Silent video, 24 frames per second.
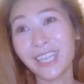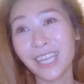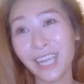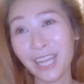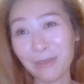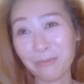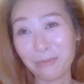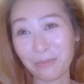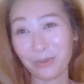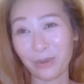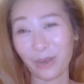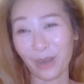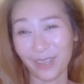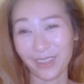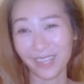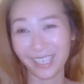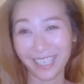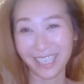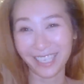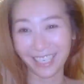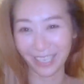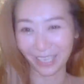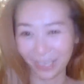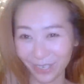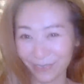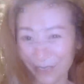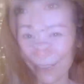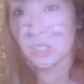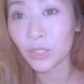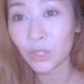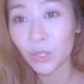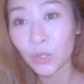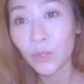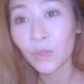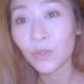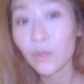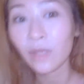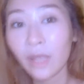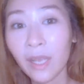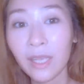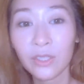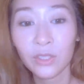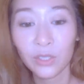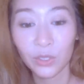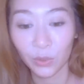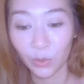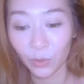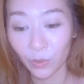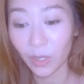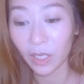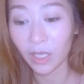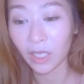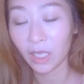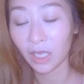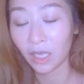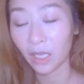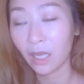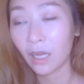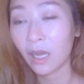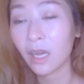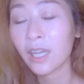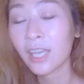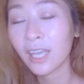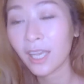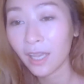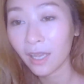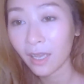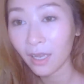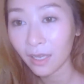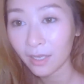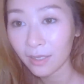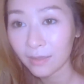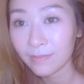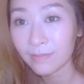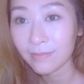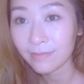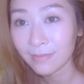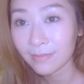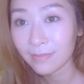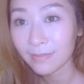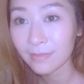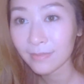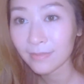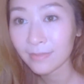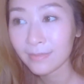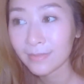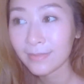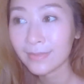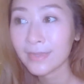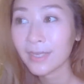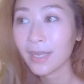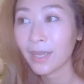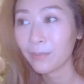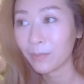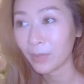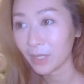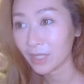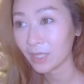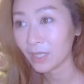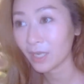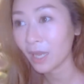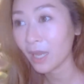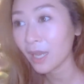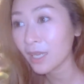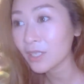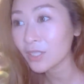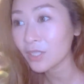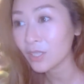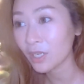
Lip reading: He brought it up soon, like 2 o'clock midnight,